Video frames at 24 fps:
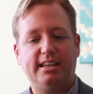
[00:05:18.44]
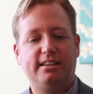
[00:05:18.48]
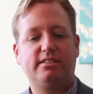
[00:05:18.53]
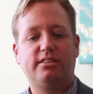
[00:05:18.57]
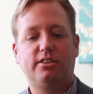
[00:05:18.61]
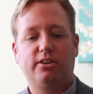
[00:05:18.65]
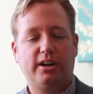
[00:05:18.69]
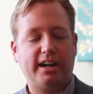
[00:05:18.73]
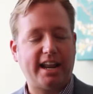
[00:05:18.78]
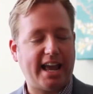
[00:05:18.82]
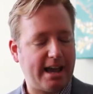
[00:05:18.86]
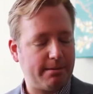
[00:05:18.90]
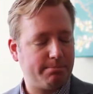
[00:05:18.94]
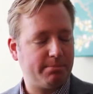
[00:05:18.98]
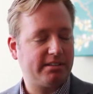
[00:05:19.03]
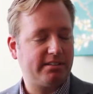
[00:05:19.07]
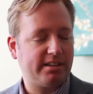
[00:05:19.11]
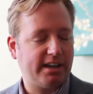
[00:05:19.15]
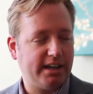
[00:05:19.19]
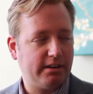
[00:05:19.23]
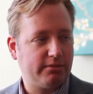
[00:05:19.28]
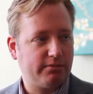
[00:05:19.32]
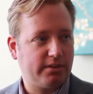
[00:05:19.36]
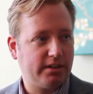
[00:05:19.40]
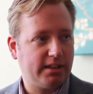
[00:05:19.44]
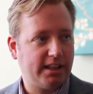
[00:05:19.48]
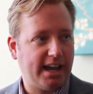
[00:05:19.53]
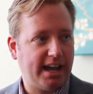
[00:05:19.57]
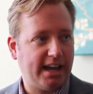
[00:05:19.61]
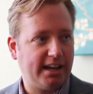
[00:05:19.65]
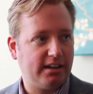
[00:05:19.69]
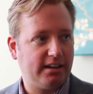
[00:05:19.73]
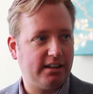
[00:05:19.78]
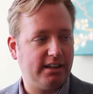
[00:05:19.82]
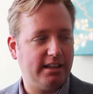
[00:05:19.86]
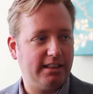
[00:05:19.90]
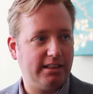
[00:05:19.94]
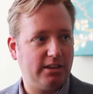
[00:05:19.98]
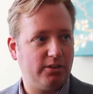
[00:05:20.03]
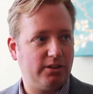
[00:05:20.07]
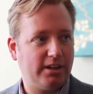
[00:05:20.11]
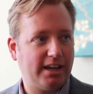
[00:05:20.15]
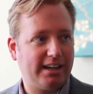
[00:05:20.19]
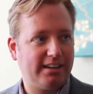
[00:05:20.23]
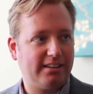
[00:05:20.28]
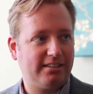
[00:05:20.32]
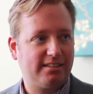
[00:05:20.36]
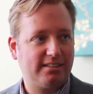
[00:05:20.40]
there an appetite for that in the
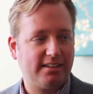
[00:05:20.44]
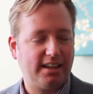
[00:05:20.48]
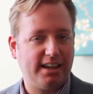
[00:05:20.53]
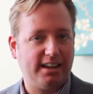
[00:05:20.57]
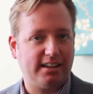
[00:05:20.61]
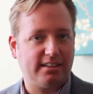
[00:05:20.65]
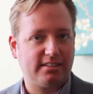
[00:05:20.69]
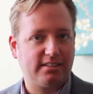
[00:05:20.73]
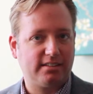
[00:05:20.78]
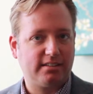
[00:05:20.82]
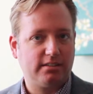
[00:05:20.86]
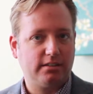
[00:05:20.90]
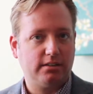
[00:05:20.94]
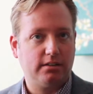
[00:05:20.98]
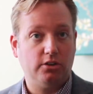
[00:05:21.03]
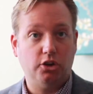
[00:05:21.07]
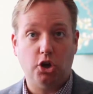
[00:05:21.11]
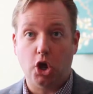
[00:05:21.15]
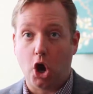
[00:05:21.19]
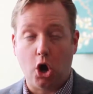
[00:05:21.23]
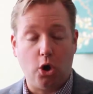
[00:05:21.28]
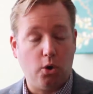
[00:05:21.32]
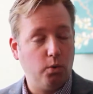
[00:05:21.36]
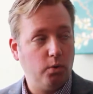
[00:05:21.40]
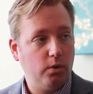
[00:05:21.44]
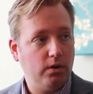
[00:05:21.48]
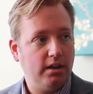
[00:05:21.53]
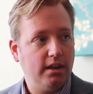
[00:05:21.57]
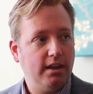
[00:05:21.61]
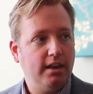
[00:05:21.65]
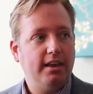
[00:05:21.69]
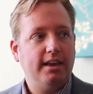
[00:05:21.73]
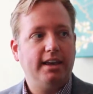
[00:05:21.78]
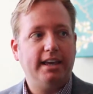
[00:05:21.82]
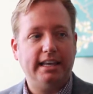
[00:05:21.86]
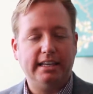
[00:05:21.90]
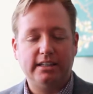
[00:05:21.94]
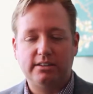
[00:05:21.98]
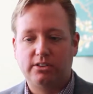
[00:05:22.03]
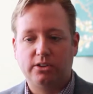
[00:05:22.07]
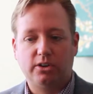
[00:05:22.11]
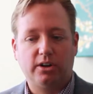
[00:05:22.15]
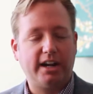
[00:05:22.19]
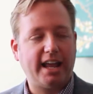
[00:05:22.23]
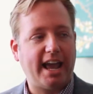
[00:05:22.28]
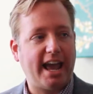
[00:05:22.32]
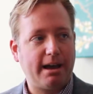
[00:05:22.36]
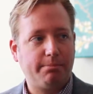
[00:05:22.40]
United States? No. Is
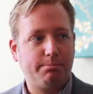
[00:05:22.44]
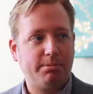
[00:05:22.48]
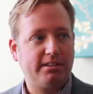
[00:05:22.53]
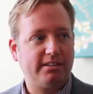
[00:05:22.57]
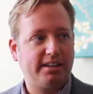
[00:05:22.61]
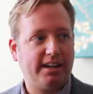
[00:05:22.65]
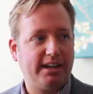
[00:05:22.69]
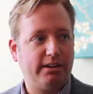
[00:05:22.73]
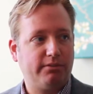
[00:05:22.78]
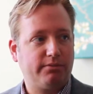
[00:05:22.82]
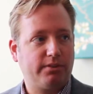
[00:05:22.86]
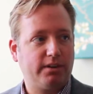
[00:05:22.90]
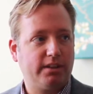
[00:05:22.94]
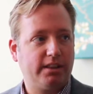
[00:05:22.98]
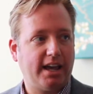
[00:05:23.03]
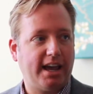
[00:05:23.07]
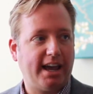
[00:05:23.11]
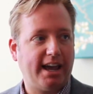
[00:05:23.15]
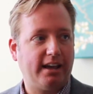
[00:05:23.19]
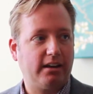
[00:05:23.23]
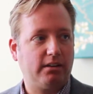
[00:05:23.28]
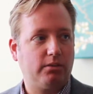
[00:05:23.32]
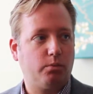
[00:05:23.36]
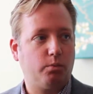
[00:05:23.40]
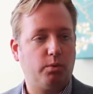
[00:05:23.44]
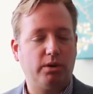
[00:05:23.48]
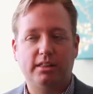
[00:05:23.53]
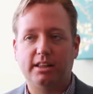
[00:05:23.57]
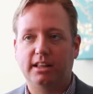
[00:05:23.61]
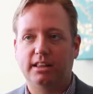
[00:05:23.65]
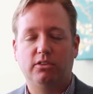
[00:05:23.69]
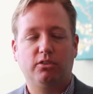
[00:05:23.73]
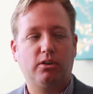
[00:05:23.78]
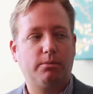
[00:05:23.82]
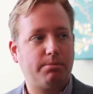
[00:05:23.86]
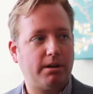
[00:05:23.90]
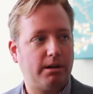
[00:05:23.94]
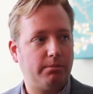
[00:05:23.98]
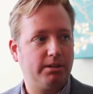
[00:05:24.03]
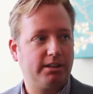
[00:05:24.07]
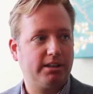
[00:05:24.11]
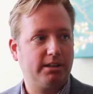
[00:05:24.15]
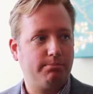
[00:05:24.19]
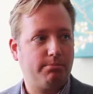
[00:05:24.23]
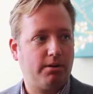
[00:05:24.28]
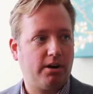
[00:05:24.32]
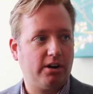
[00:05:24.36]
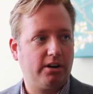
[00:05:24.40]
there an appetite for that within the
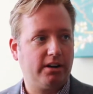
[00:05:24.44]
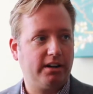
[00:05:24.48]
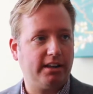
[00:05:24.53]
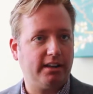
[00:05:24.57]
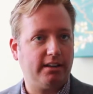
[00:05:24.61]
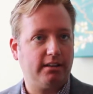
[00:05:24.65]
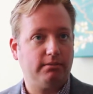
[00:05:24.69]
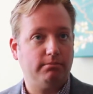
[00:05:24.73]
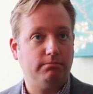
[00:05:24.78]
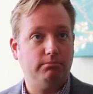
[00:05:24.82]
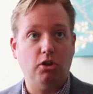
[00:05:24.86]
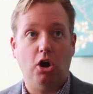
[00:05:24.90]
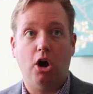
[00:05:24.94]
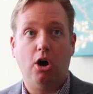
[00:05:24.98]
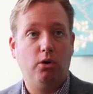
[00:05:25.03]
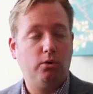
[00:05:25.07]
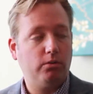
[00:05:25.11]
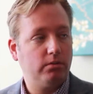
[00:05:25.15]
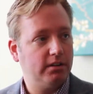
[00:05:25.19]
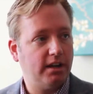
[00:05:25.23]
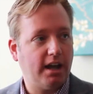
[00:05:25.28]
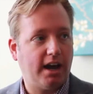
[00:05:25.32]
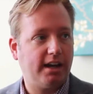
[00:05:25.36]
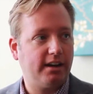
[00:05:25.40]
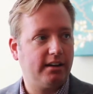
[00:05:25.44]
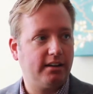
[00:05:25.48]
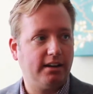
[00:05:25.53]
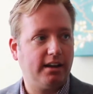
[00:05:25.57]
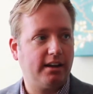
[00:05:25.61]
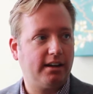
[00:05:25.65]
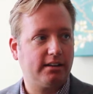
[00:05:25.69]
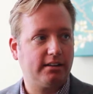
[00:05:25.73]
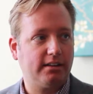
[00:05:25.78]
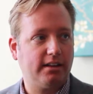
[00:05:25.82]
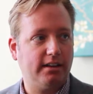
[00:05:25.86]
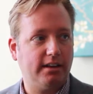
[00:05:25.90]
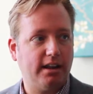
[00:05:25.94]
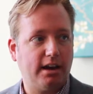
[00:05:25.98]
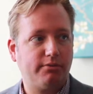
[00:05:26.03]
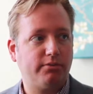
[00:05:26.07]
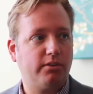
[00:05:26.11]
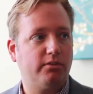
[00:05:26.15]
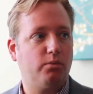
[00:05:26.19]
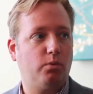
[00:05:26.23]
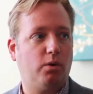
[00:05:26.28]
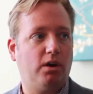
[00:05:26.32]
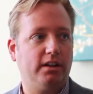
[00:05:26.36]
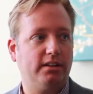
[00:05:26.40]
Republican Party? No, not enough
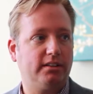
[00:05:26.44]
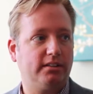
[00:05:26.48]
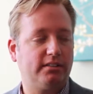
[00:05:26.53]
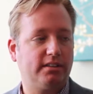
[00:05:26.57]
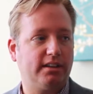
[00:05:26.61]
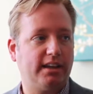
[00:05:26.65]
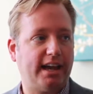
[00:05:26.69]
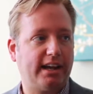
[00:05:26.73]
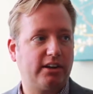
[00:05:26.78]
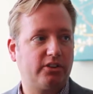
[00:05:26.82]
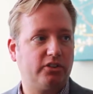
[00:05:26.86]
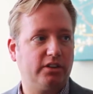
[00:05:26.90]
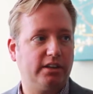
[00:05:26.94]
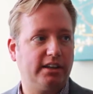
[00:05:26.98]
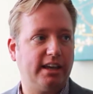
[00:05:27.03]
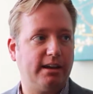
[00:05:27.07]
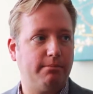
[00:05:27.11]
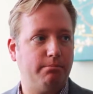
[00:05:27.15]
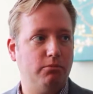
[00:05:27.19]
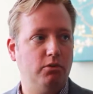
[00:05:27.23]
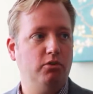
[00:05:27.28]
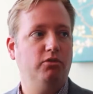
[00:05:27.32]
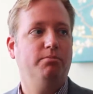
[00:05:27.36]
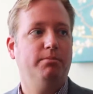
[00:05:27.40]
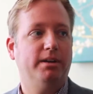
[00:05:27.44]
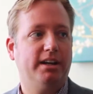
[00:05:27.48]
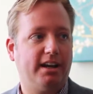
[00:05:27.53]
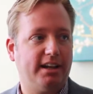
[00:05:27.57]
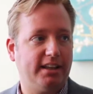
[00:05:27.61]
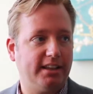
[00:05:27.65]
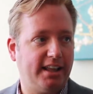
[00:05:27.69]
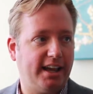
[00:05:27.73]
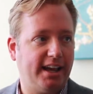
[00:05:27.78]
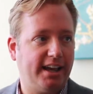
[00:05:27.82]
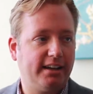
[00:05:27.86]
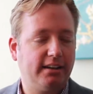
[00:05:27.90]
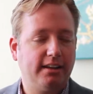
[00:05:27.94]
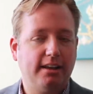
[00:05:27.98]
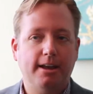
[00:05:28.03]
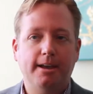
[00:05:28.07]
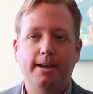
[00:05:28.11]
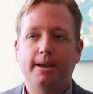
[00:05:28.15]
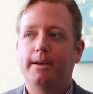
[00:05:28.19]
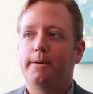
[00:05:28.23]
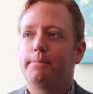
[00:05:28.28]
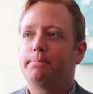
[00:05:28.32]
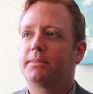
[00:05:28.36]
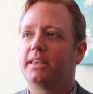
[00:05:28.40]
of one to actually get movement on that.
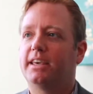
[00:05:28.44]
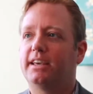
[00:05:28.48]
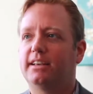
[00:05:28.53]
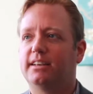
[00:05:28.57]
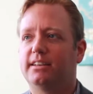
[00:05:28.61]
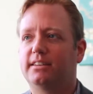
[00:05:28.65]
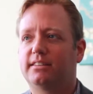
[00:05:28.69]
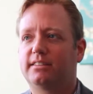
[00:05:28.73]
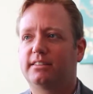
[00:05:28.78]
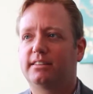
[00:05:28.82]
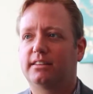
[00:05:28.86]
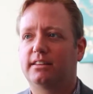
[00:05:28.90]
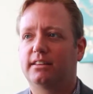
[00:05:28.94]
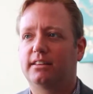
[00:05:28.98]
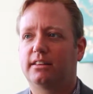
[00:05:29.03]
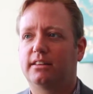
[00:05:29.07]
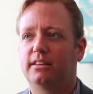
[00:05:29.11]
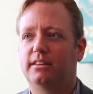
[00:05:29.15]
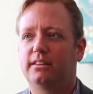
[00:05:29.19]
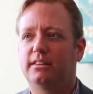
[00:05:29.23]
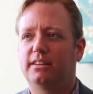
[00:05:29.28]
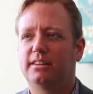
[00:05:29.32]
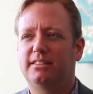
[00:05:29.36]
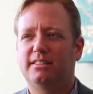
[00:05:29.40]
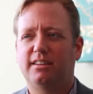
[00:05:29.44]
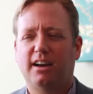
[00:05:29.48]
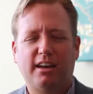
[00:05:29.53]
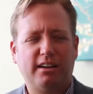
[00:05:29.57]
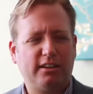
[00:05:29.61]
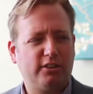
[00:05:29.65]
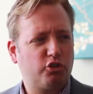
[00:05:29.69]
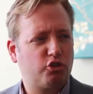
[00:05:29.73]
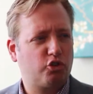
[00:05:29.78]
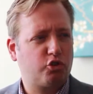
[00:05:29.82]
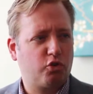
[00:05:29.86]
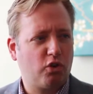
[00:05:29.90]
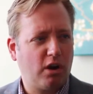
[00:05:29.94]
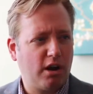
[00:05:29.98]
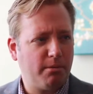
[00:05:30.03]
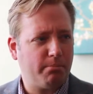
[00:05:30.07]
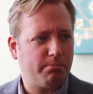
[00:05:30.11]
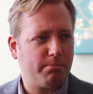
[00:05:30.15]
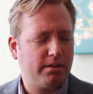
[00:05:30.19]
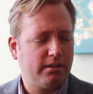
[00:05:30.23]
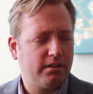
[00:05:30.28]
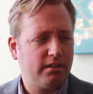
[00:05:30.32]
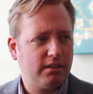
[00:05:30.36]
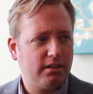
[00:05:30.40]
Does Donald
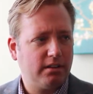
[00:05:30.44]
Trump,